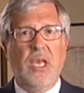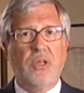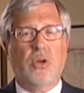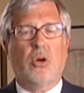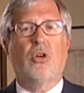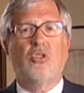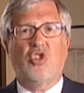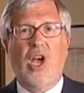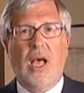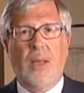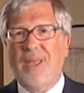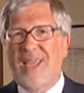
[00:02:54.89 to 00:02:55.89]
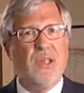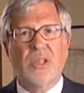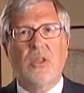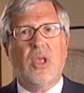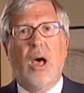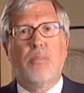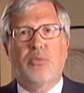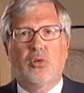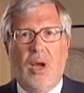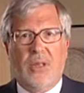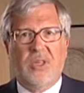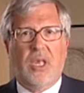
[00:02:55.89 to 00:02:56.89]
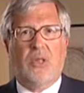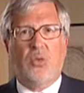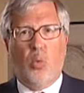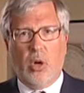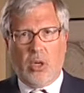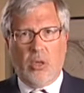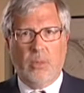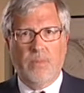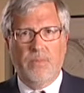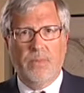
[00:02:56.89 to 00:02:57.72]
his or her job isn't a process worker.